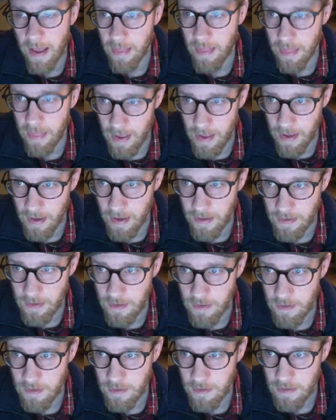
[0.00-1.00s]

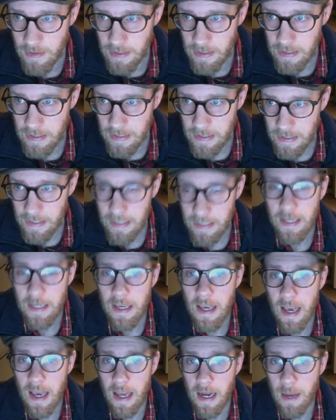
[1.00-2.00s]
this,
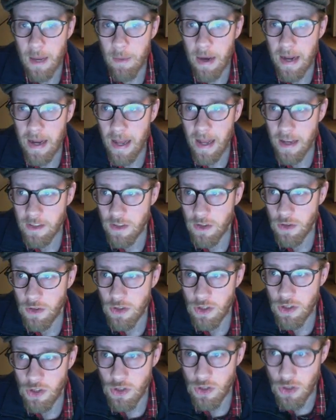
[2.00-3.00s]
and I might ask you
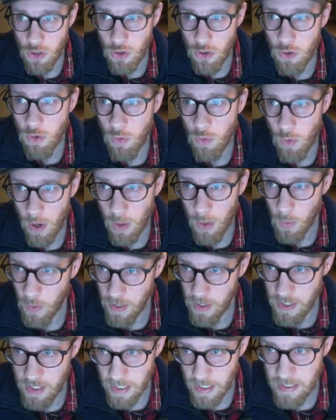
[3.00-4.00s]
to do what
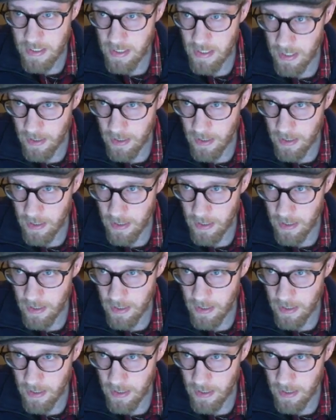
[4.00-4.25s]
we just did,